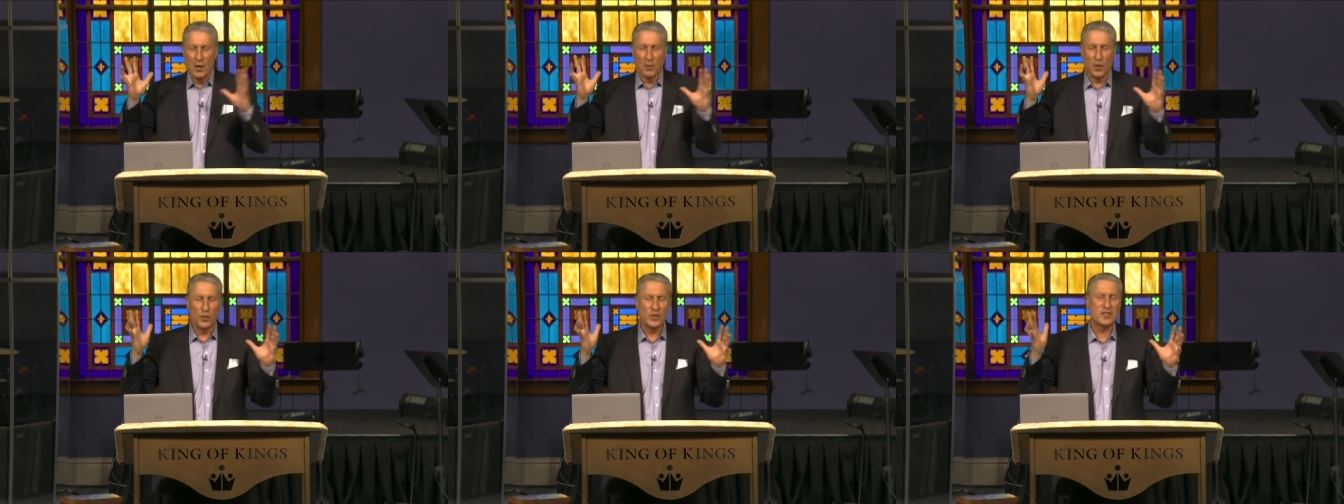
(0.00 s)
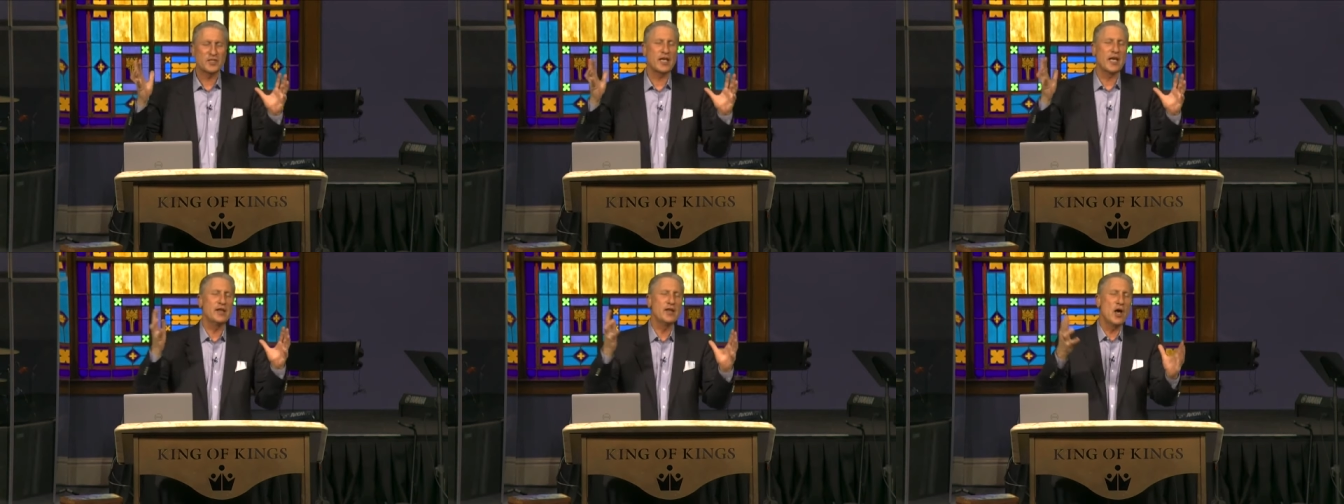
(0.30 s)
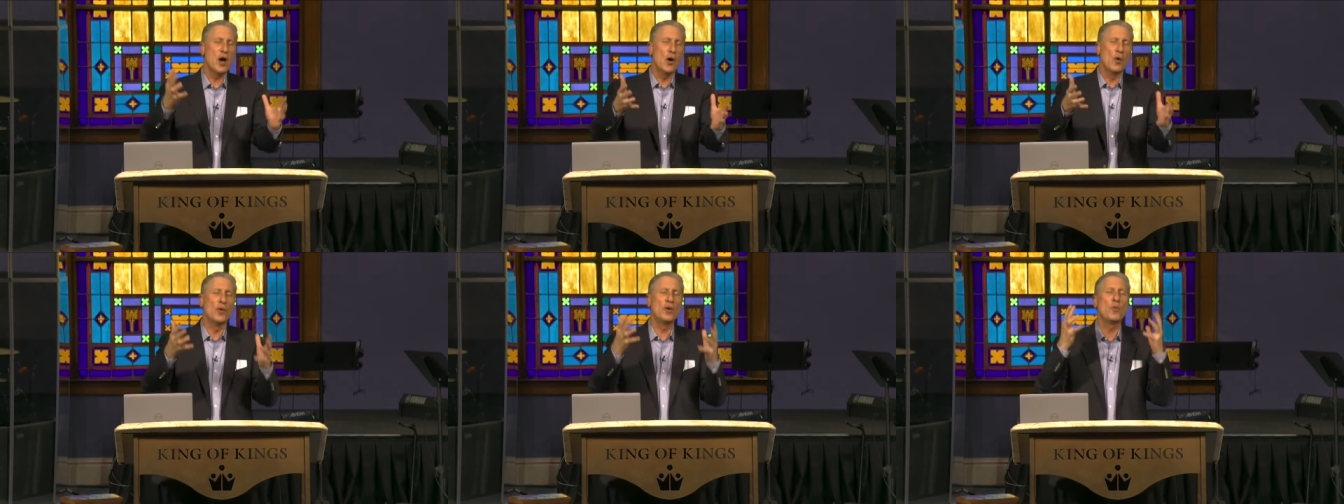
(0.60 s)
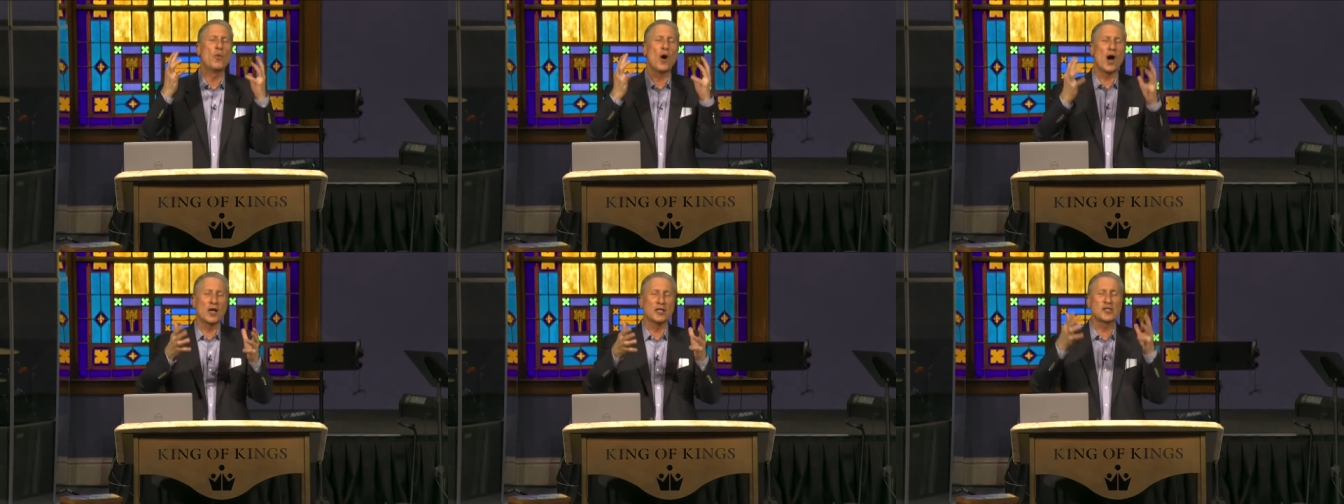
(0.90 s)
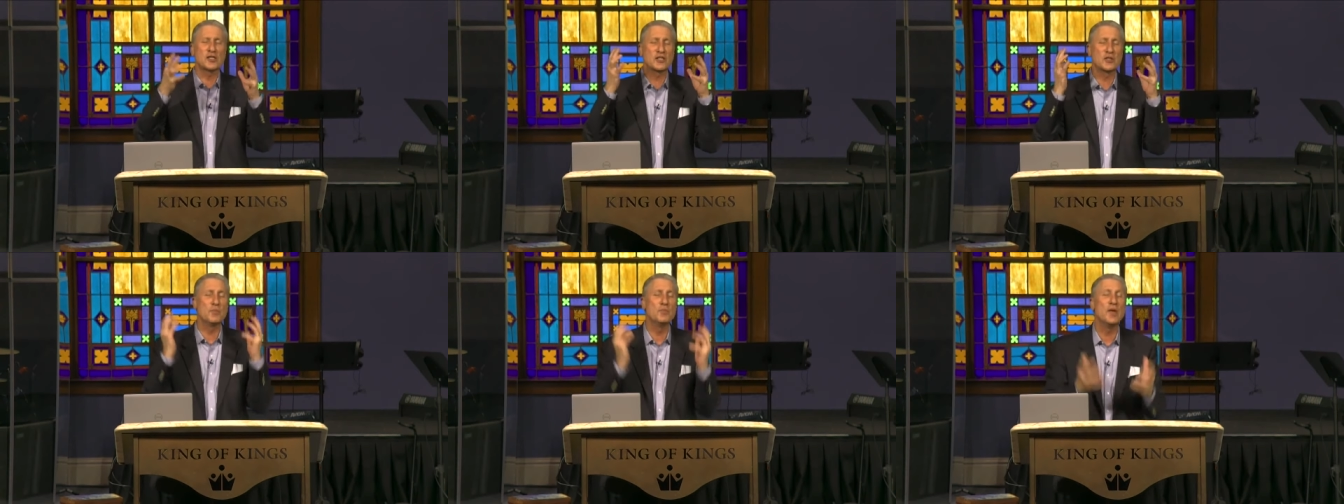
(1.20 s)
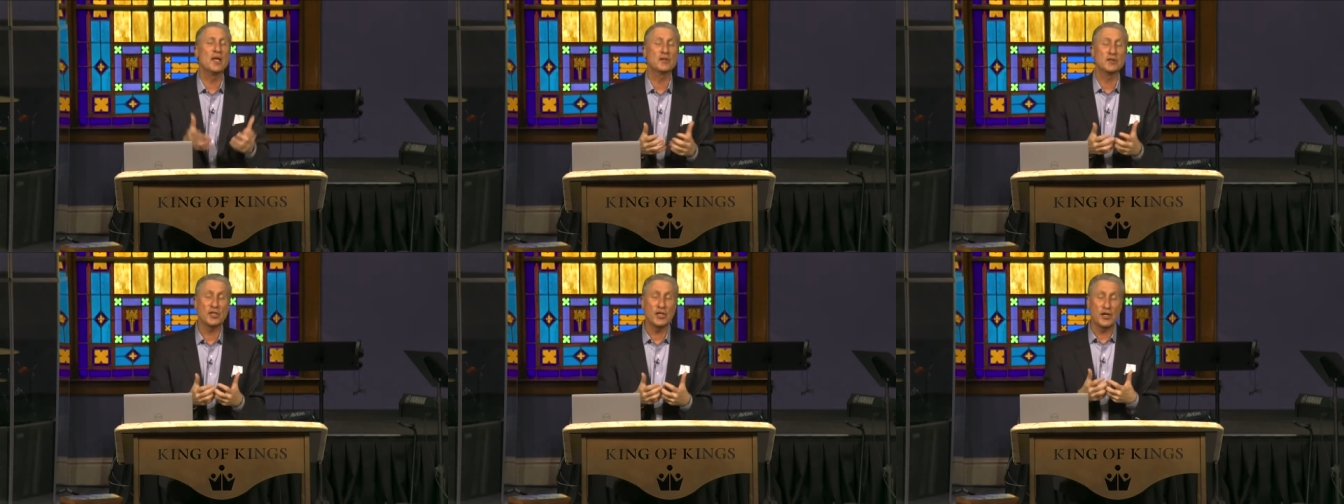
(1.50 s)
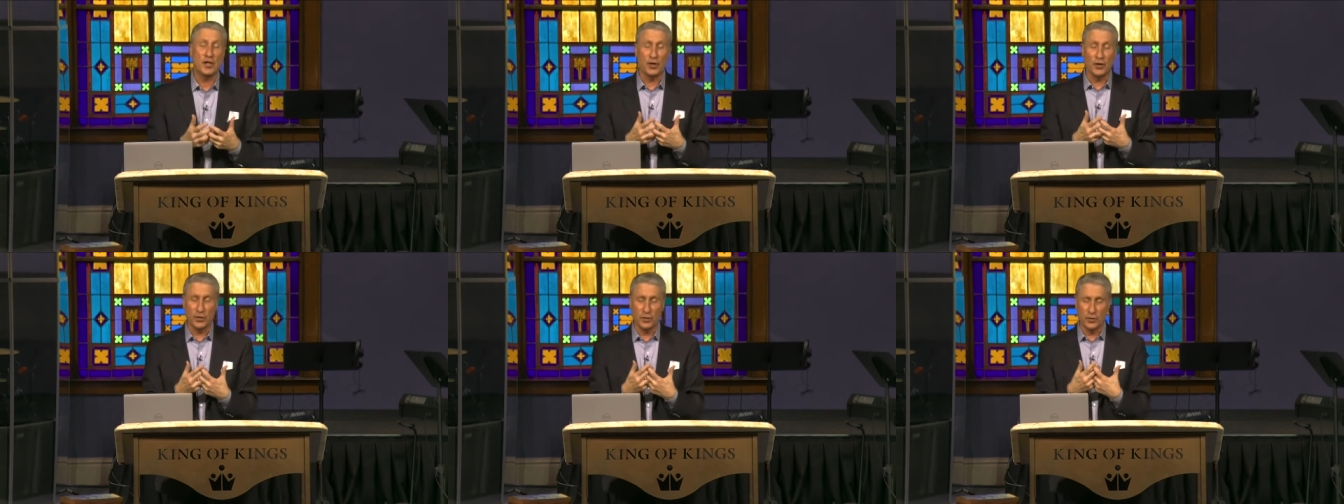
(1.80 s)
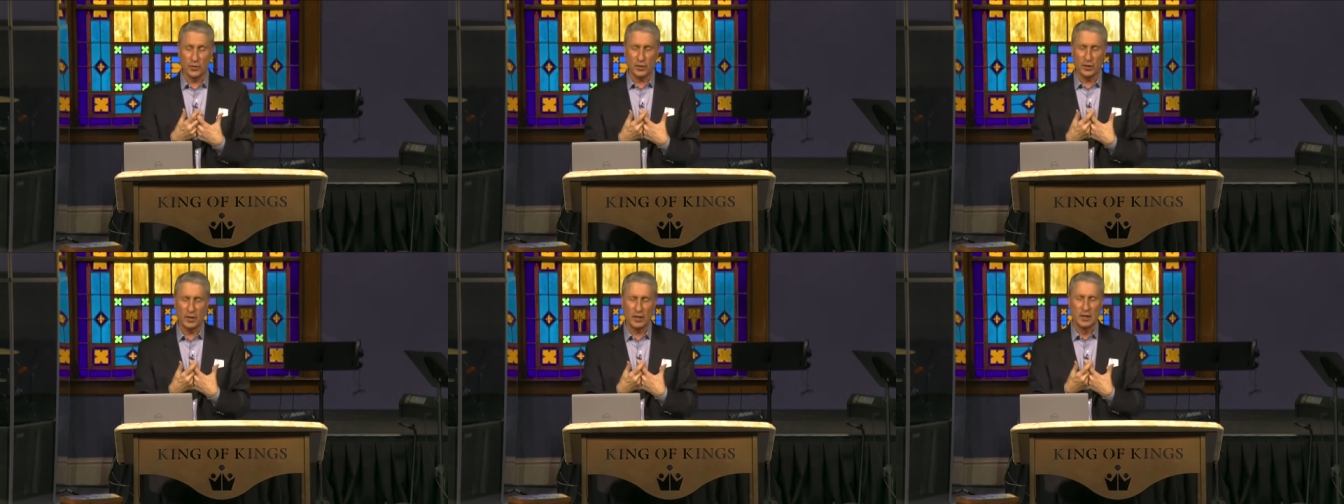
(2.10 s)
But we say, no, we want to submit to you.